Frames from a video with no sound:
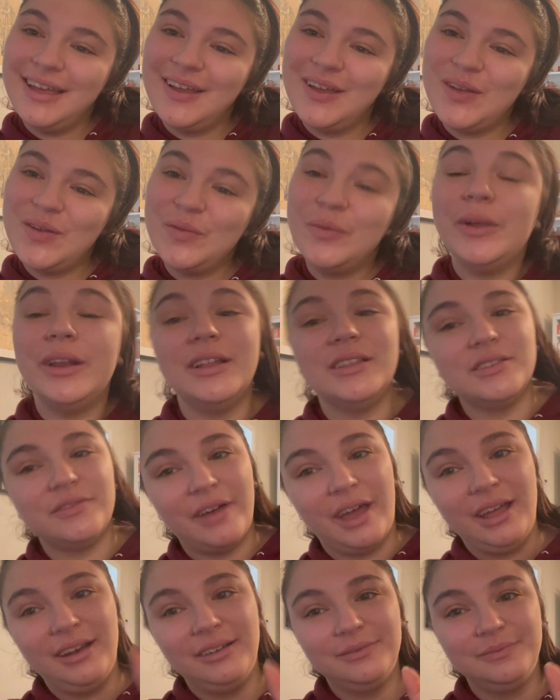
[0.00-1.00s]
But it's
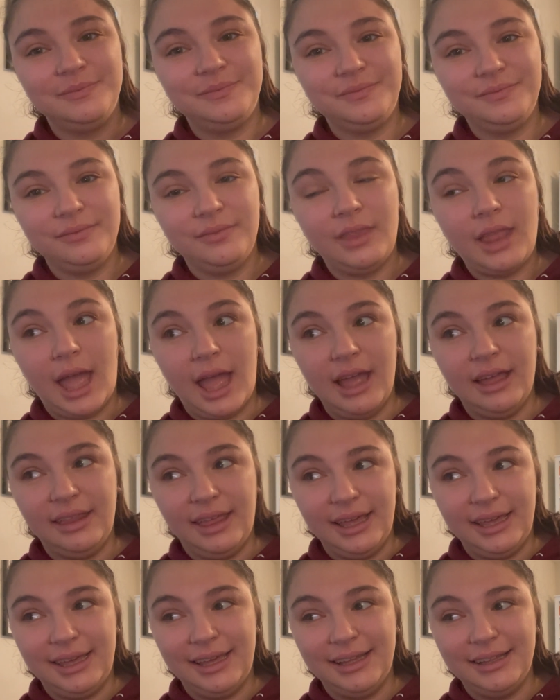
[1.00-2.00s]
fine. I
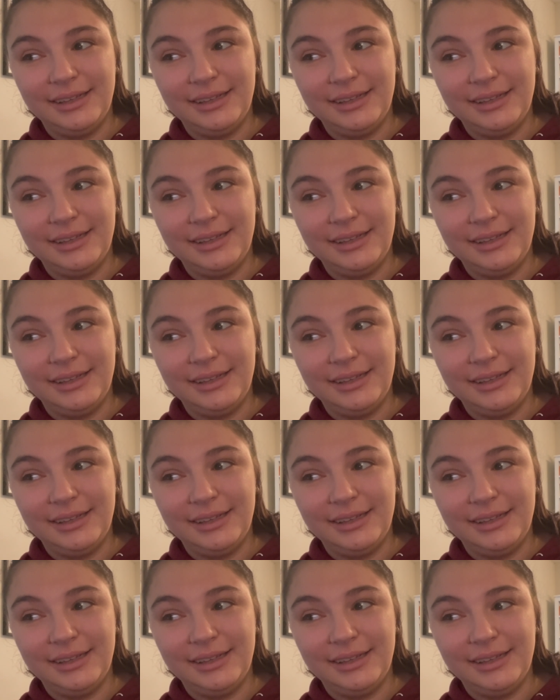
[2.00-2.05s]
like it.